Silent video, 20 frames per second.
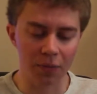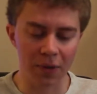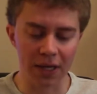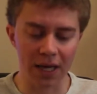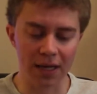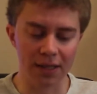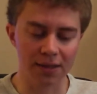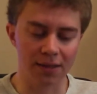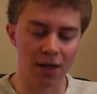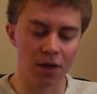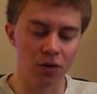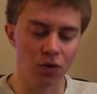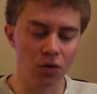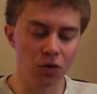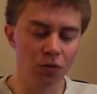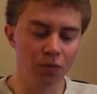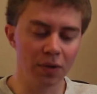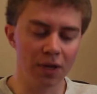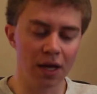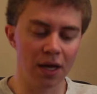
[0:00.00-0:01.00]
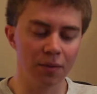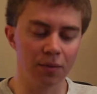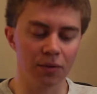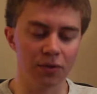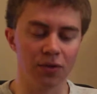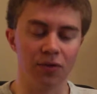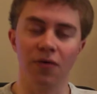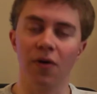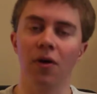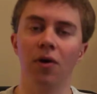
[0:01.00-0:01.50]
because then you'll be able
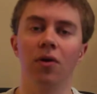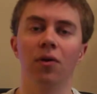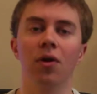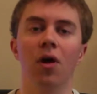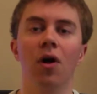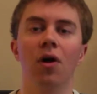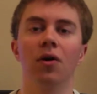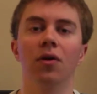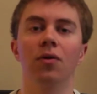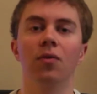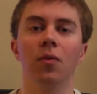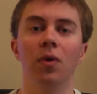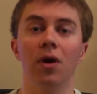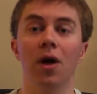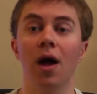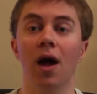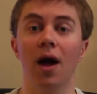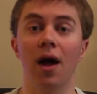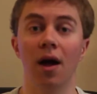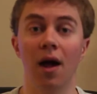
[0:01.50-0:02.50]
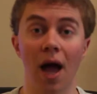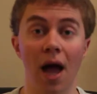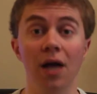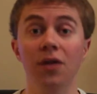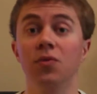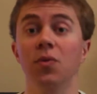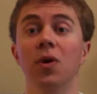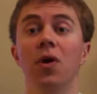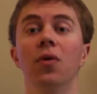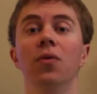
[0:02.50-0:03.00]
to follow along
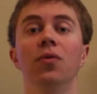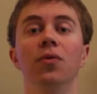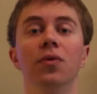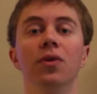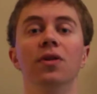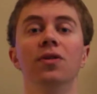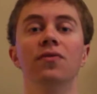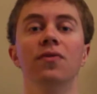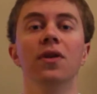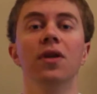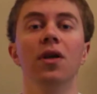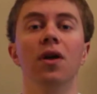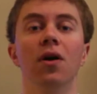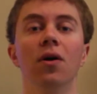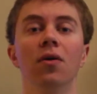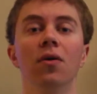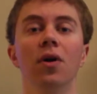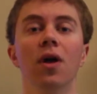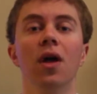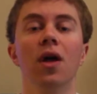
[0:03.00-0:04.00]
as we go through this video.